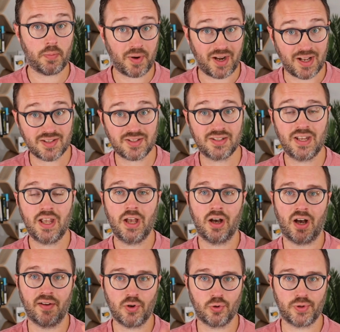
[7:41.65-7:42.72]
Plus,
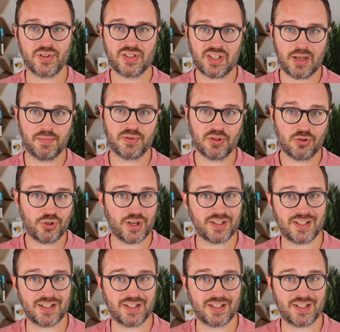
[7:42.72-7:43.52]
I've got all those tips and tricks,